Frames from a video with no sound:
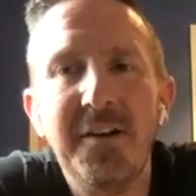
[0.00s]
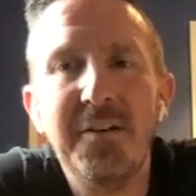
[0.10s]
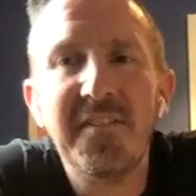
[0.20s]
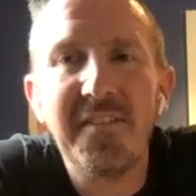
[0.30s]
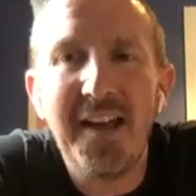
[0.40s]

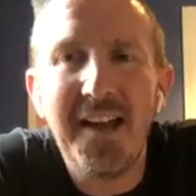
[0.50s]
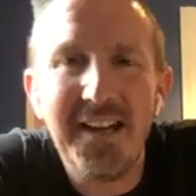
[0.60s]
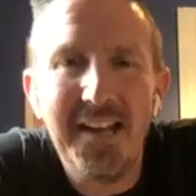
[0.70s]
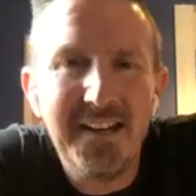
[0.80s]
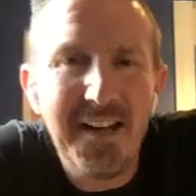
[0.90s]
Final
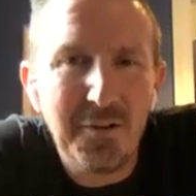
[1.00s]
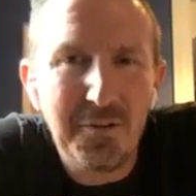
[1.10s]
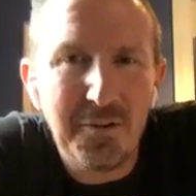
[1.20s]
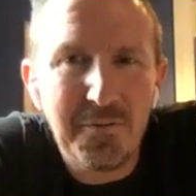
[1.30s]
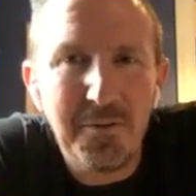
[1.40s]
side,
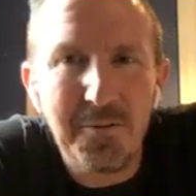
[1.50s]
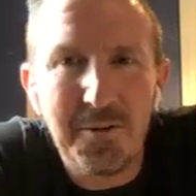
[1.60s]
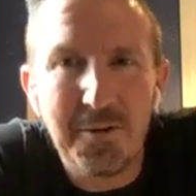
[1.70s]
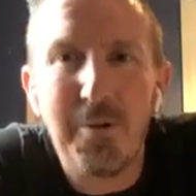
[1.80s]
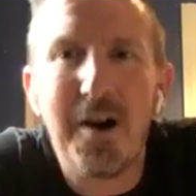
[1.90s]
inhale, look
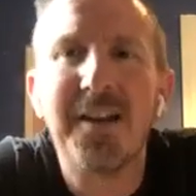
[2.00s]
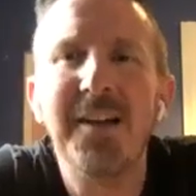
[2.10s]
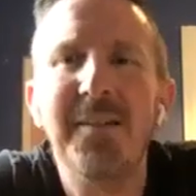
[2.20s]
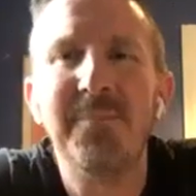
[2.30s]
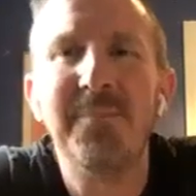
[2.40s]
forward,
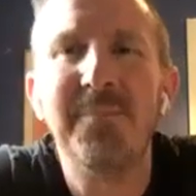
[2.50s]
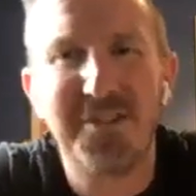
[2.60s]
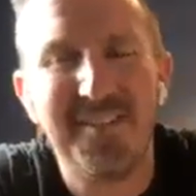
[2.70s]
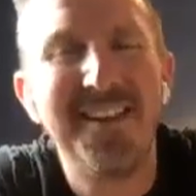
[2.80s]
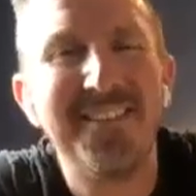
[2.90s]
walking
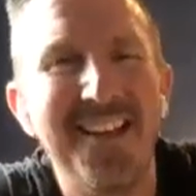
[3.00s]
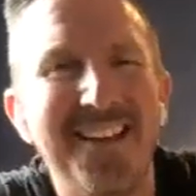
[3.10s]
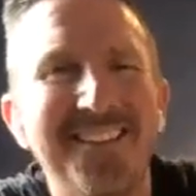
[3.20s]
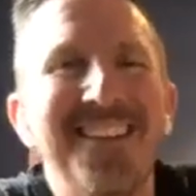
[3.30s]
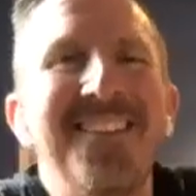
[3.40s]
push-ups. Thanks,
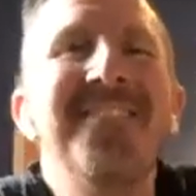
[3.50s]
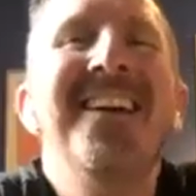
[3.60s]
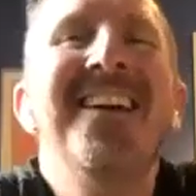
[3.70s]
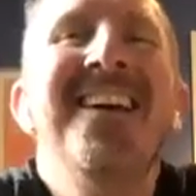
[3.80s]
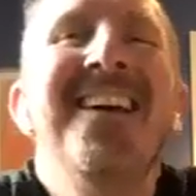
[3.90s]
Natalie.
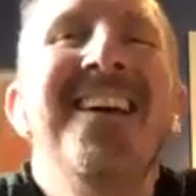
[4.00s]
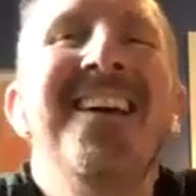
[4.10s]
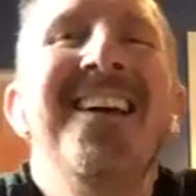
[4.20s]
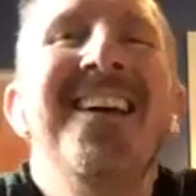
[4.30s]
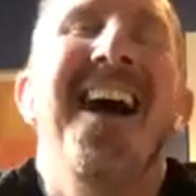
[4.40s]

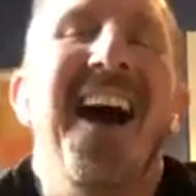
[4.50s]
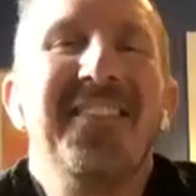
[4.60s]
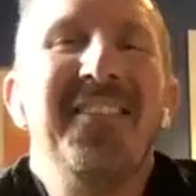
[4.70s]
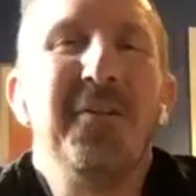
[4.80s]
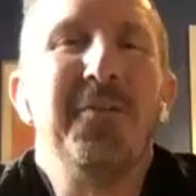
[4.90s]

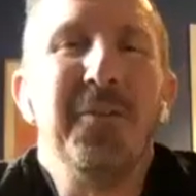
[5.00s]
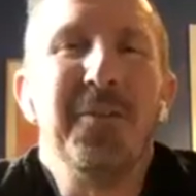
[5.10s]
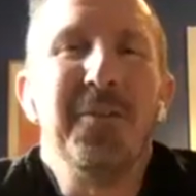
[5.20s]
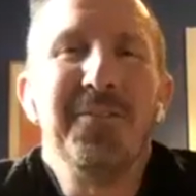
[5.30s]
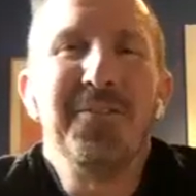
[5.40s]
Exhale,
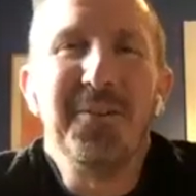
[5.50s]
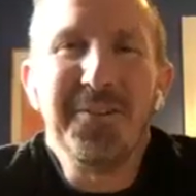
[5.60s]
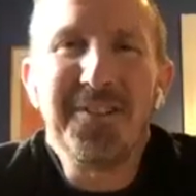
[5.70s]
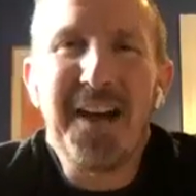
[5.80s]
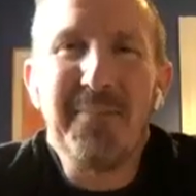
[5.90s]
forward
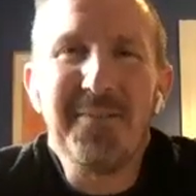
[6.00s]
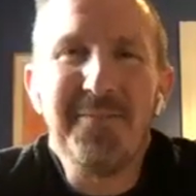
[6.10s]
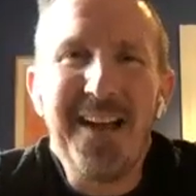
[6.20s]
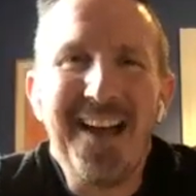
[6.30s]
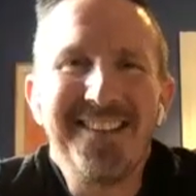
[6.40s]
fold, top
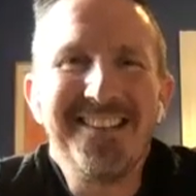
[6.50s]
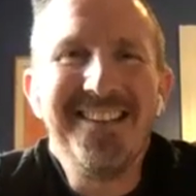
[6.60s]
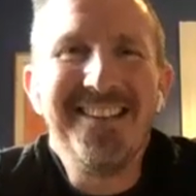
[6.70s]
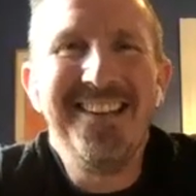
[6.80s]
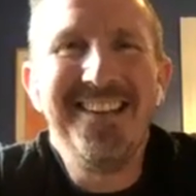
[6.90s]
of mat.